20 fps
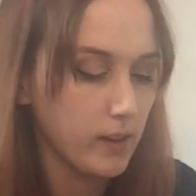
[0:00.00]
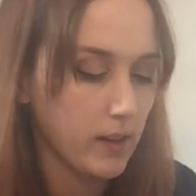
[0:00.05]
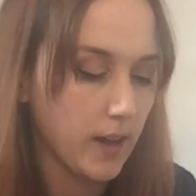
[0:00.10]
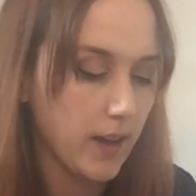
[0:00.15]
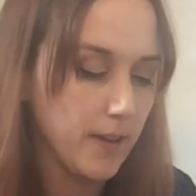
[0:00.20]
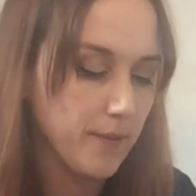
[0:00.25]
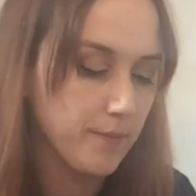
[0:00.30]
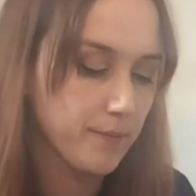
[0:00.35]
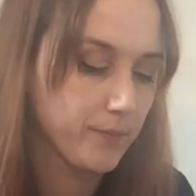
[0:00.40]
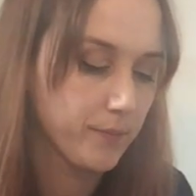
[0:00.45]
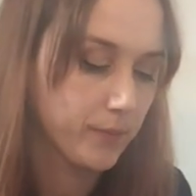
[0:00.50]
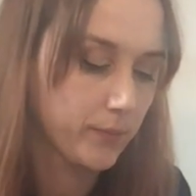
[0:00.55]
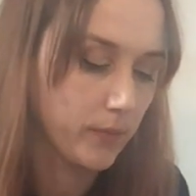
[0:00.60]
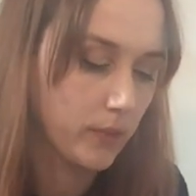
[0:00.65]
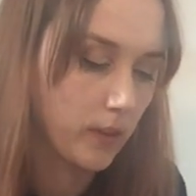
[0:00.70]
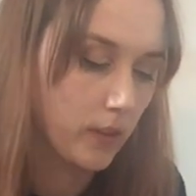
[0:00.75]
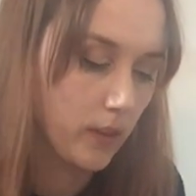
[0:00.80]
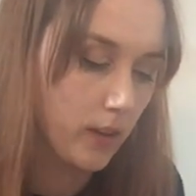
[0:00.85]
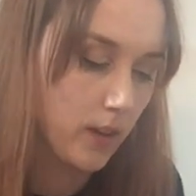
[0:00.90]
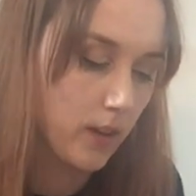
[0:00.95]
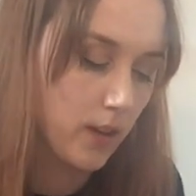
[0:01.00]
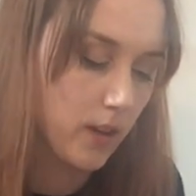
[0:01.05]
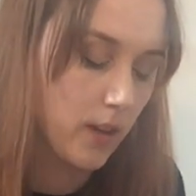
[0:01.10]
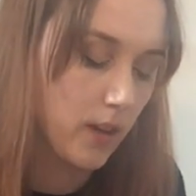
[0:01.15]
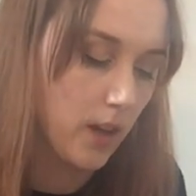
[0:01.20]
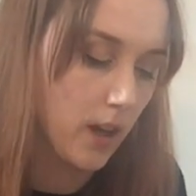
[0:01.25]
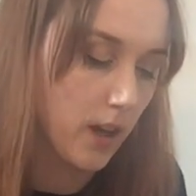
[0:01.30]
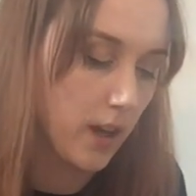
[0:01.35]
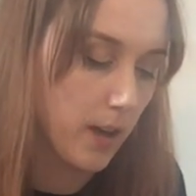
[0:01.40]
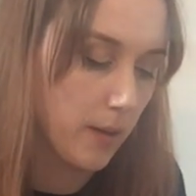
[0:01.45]
Okay,
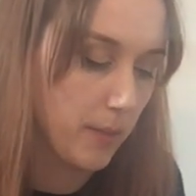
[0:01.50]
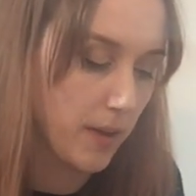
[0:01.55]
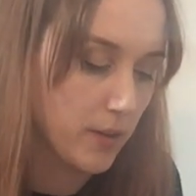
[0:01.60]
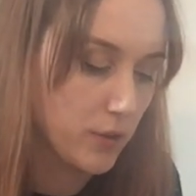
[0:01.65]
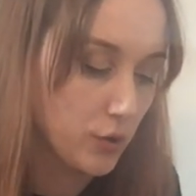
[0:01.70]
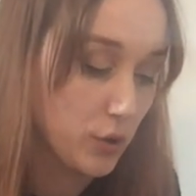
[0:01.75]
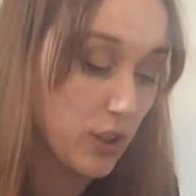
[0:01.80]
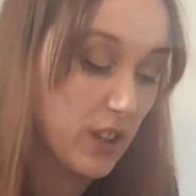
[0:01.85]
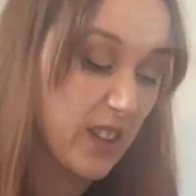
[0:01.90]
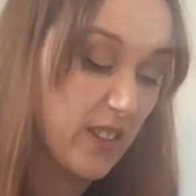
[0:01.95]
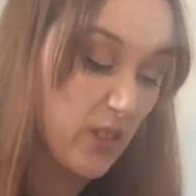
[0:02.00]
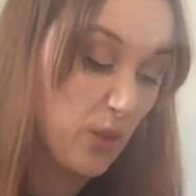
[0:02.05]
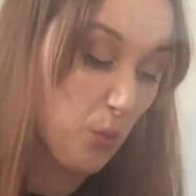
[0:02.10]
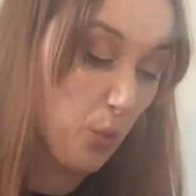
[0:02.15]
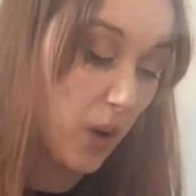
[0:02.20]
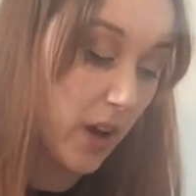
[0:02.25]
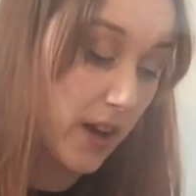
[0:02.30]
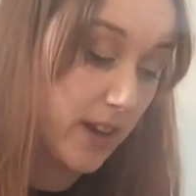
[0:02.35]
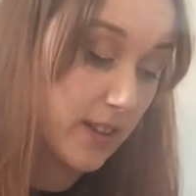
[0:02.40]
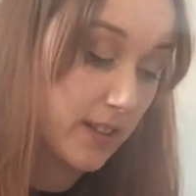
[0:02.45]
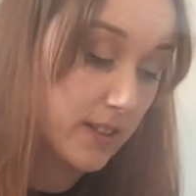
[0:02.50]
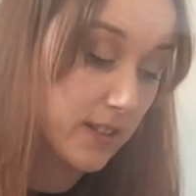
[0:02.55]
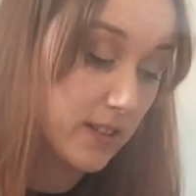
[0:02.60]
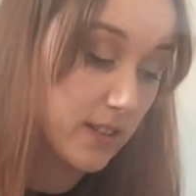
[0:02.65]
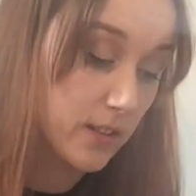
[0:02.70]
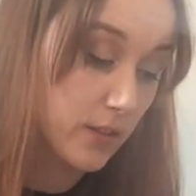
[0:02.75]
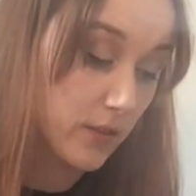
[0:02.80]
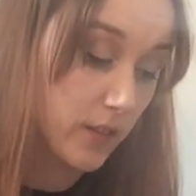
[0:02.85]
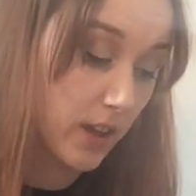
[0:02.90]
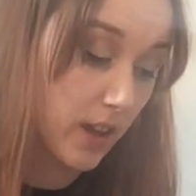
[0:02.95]
make sure you leave the
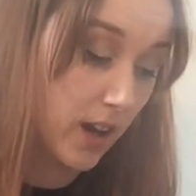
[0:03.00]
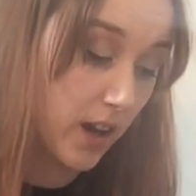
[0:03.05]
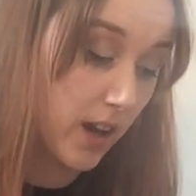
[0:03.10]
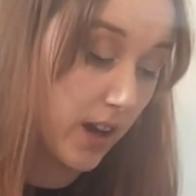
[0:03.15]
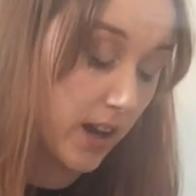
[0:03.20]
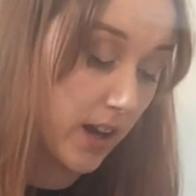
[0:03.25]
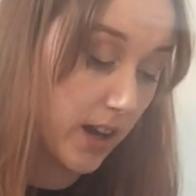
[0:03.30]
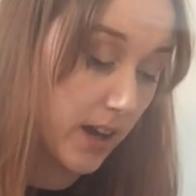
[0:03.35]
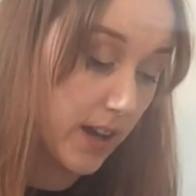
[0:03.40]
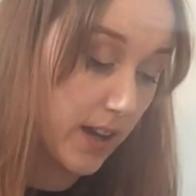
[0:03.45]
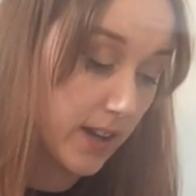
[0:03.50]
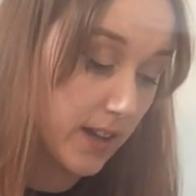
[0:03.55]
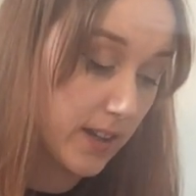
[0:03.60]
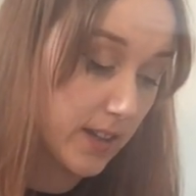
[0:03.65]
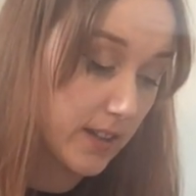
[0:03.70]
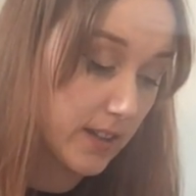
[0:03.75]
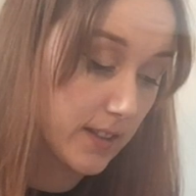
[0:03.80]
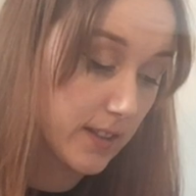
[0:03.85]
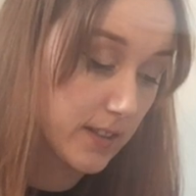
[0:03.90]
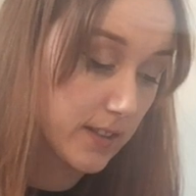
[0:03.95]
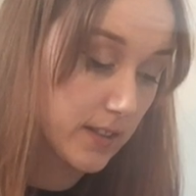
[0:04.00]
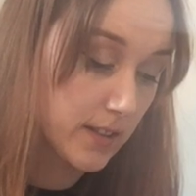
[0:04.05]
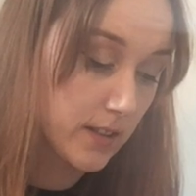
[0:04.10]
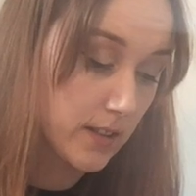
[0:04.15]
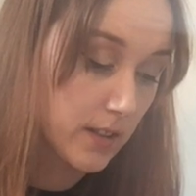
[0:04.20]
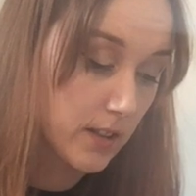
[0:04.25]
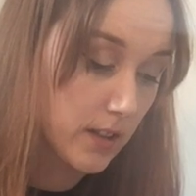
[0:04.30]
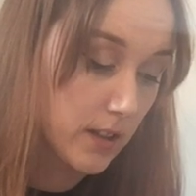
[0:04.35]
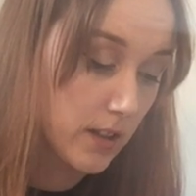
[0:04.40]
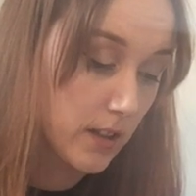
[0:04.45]
whites of the eyes
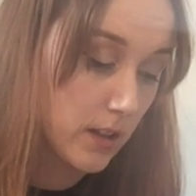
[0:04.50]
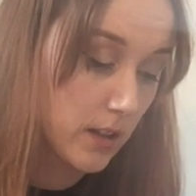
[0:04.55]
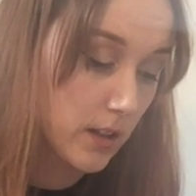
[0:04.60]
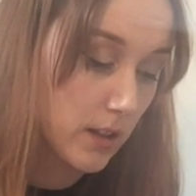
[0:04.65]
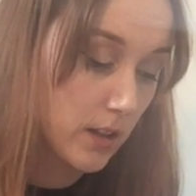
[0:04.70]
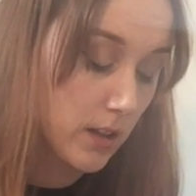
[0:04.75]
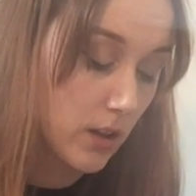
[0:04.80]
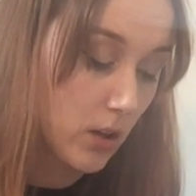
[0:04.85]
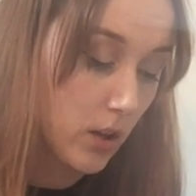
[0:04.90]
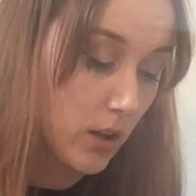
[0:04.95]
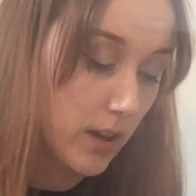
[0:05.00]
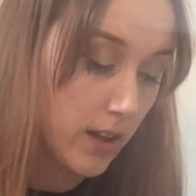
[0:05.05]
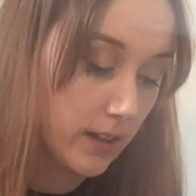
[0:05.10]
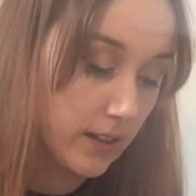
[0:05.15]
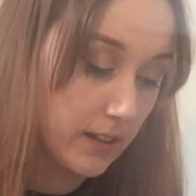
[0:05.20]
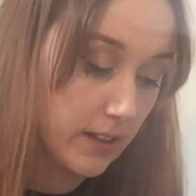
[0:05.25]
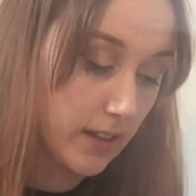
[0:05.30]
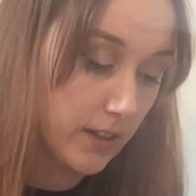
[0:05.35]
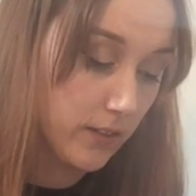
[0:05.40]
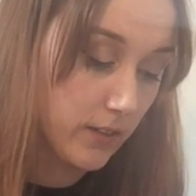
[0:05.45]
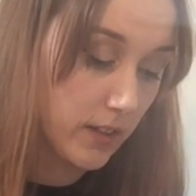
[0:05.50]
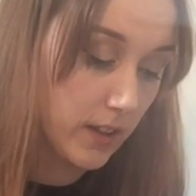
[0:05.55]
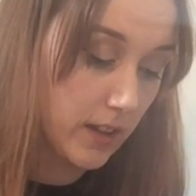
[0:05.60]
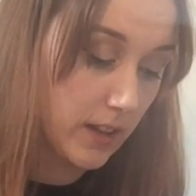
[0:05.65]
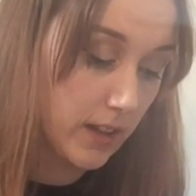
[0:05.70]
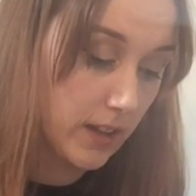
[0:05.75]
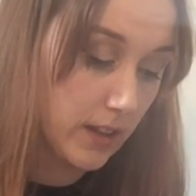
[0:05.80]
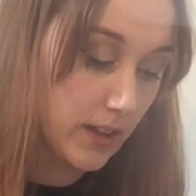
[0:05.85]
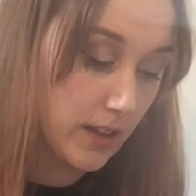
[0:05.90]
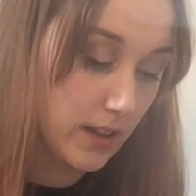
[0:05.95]
and leave
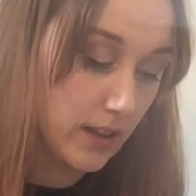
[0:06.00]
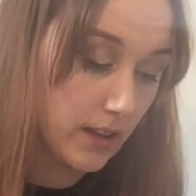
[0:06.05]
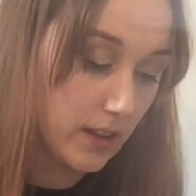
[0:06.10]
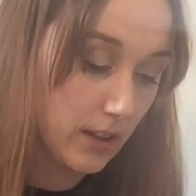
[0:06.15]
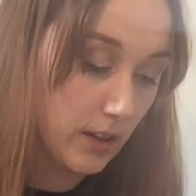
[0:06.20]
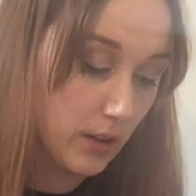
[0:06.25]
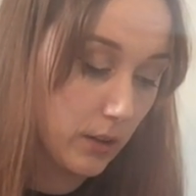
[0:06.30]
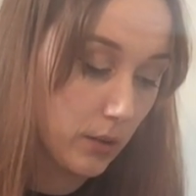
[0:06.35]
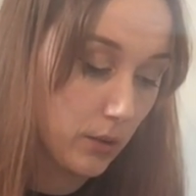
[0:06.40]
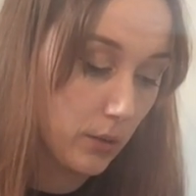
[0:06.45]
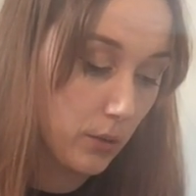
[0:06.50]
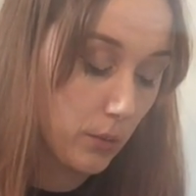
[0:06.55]
the